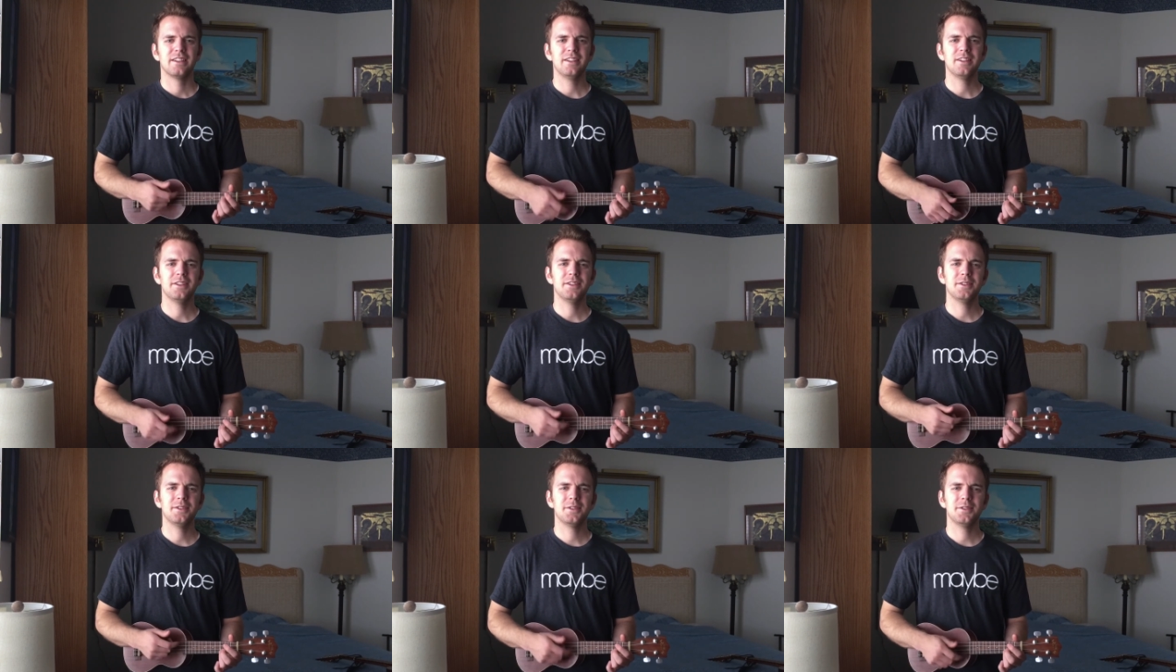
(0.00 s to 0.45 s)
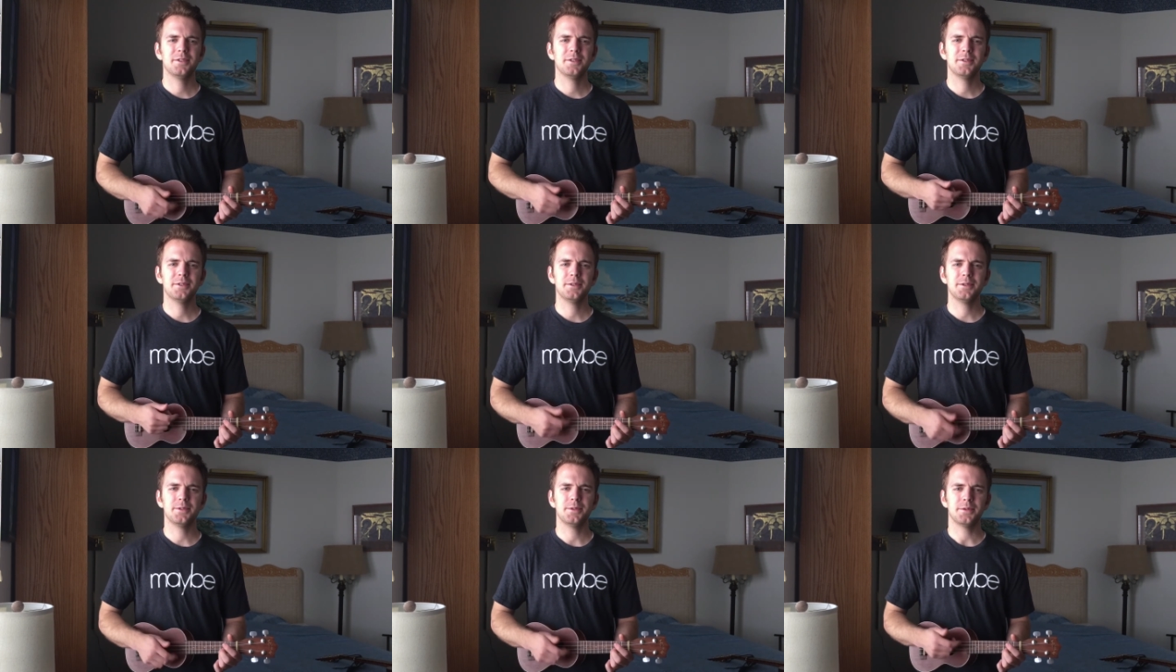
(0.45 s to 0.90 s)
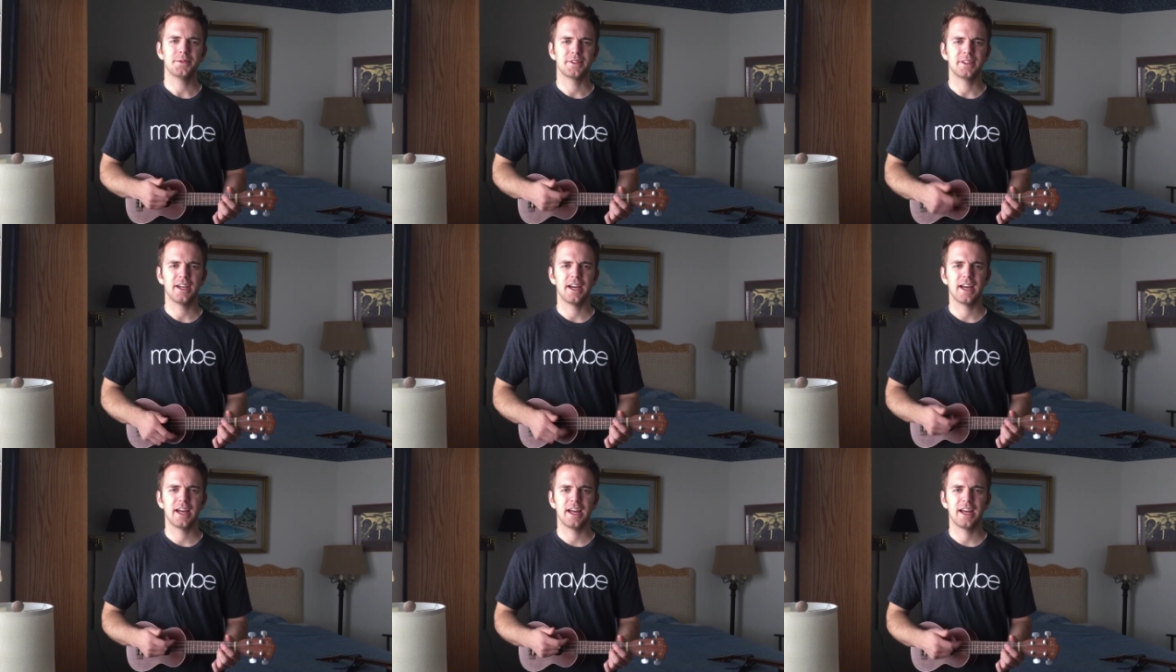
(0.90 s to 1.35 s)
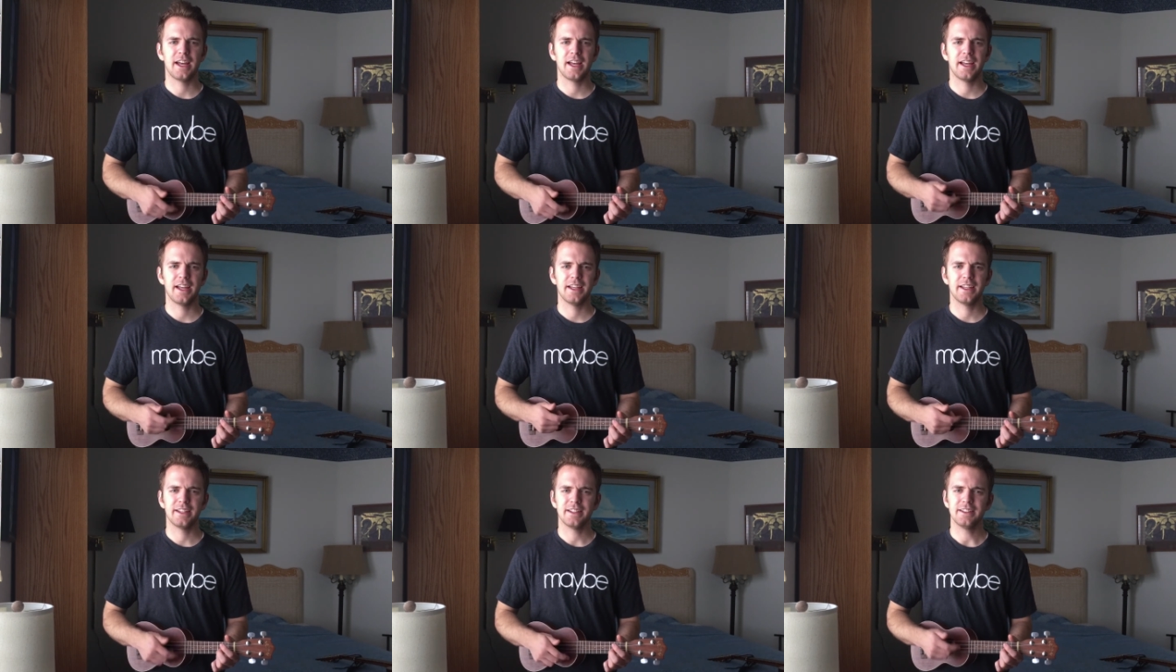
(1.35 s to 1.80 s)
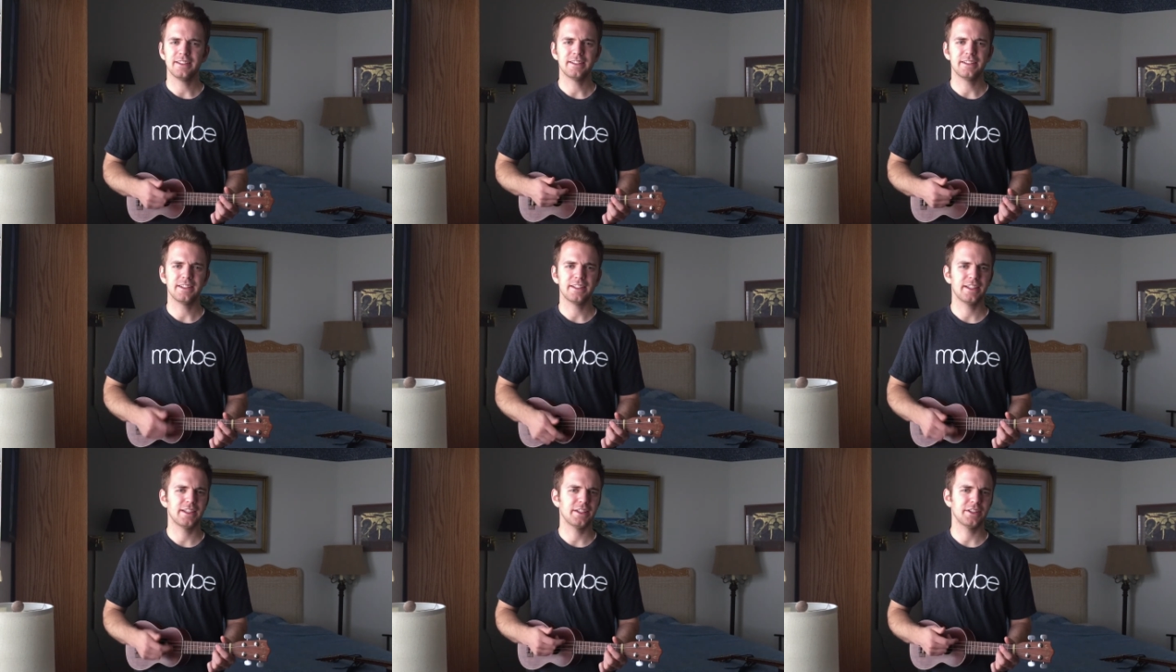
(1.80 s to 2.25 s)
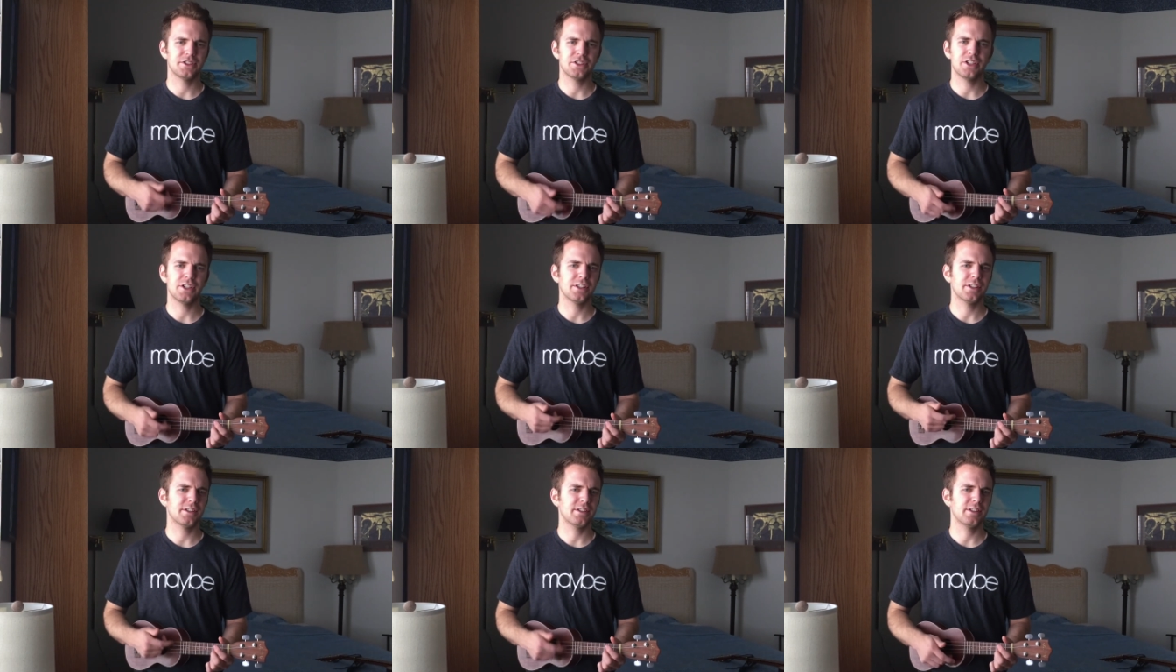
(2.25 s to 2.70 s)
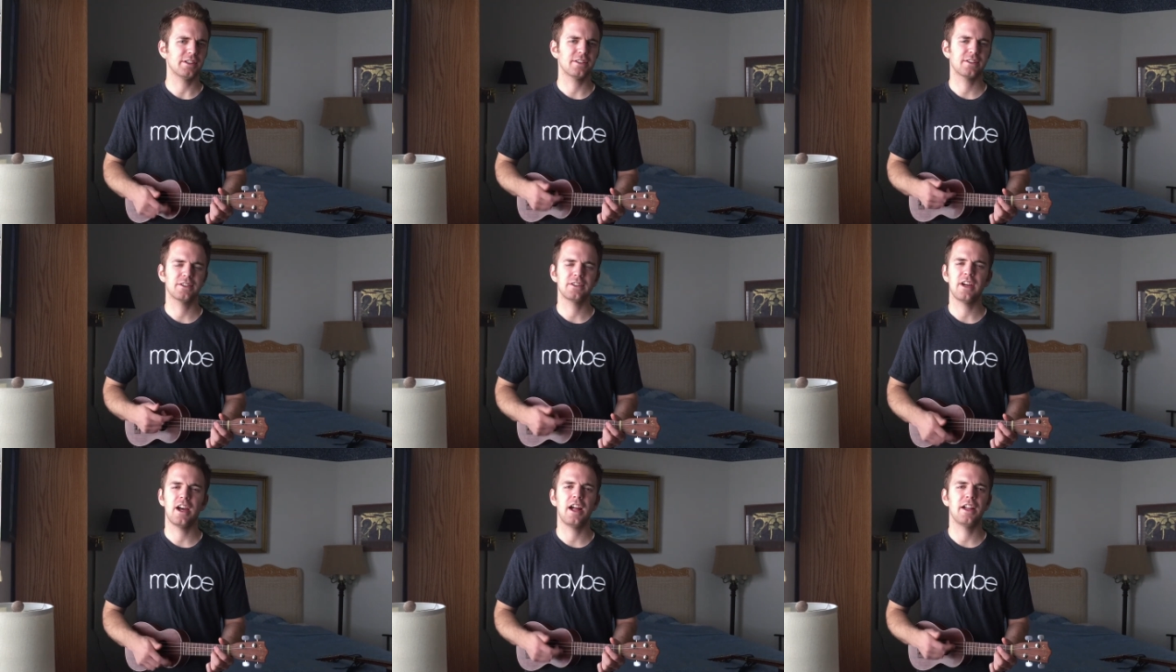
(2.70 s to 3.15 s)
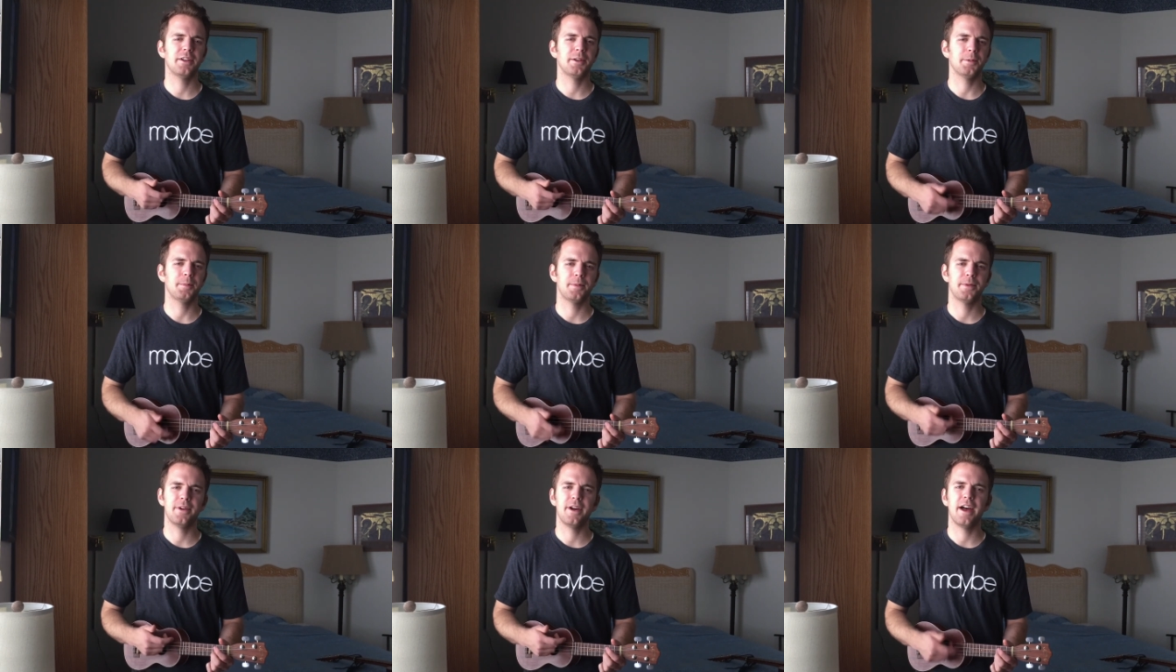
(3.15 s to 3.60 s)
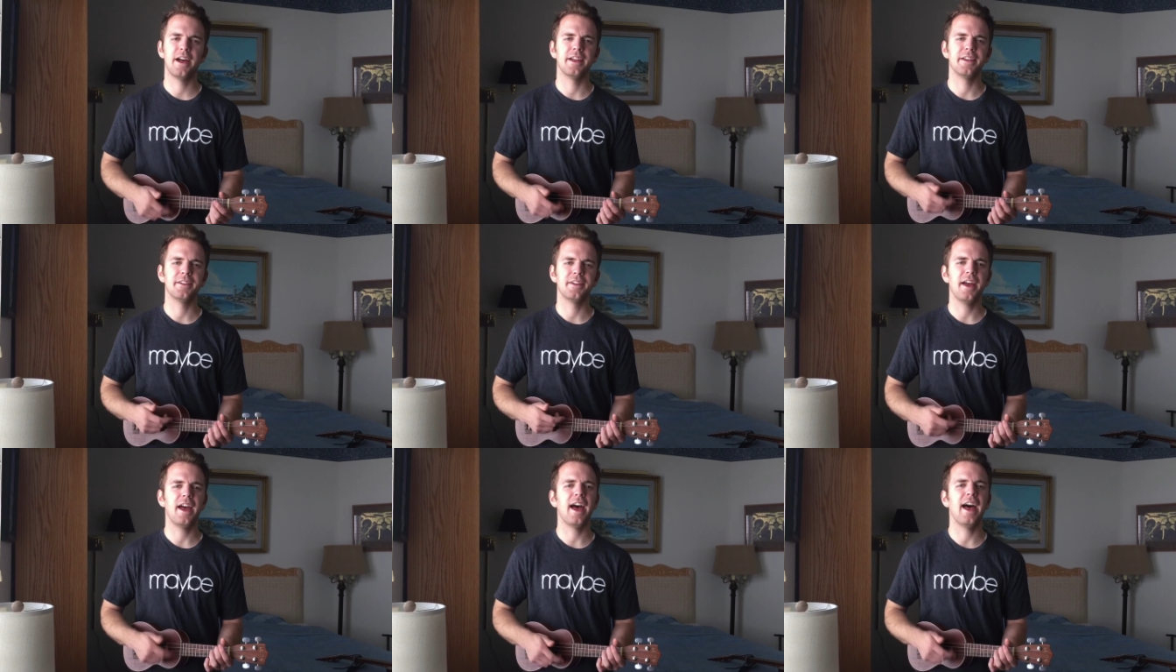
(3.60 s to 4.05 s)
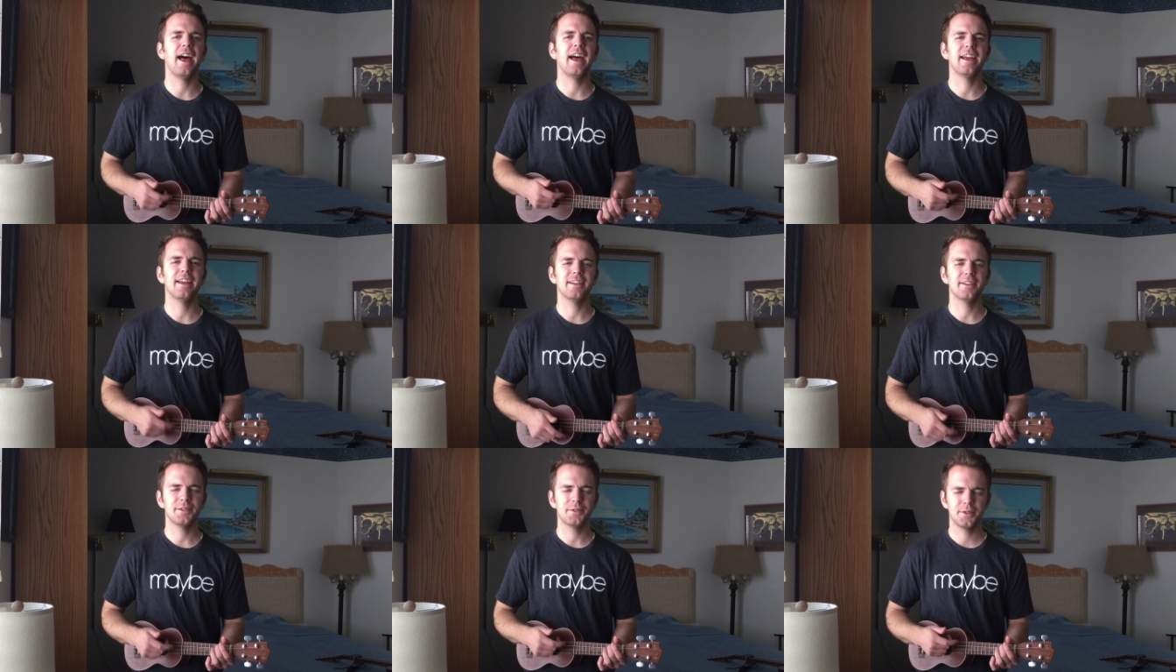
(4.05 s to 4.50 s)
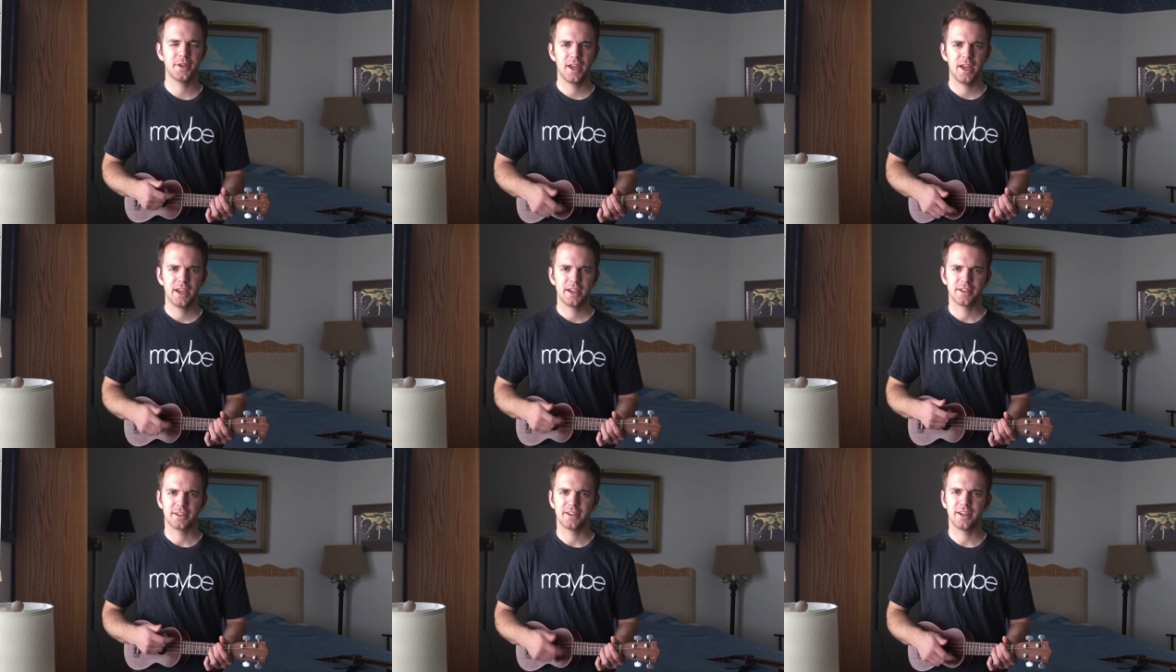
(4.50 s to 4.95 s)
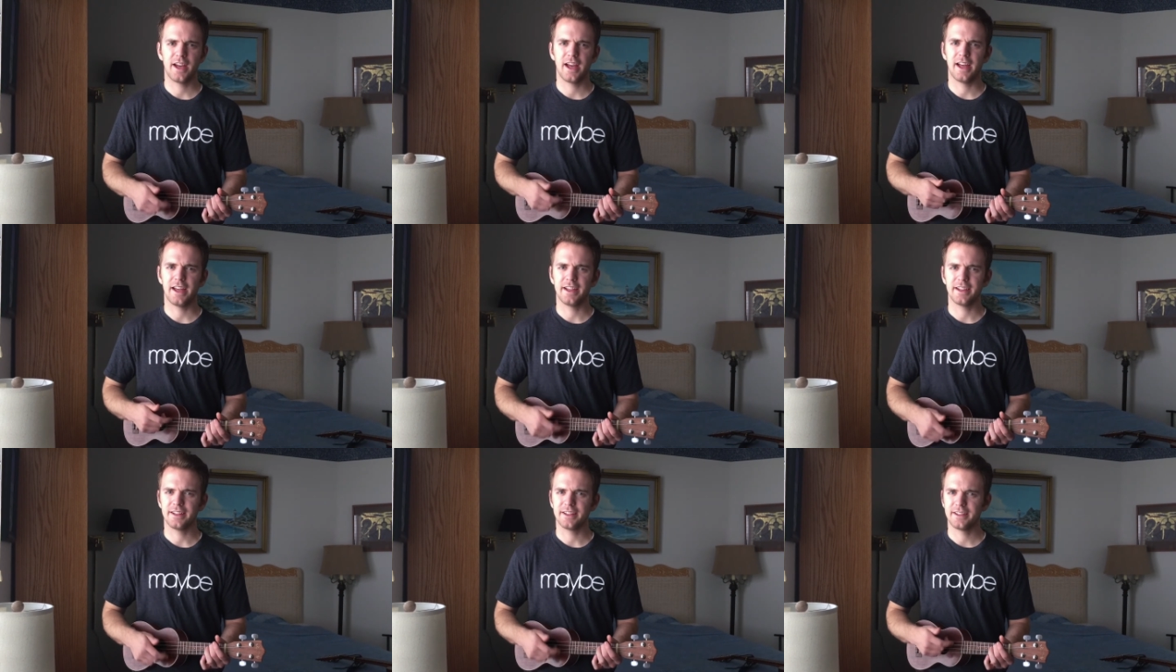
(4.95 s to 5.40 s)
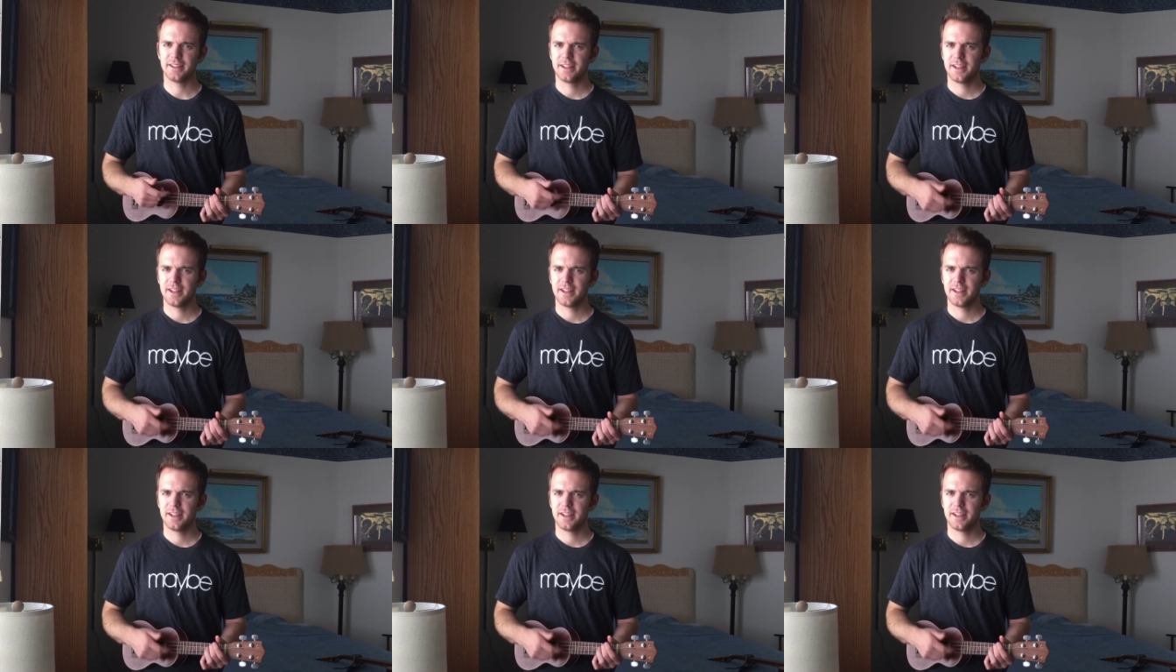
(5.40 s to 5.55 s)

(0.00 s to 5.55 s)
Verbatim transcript: You've got legions to call upon, I've got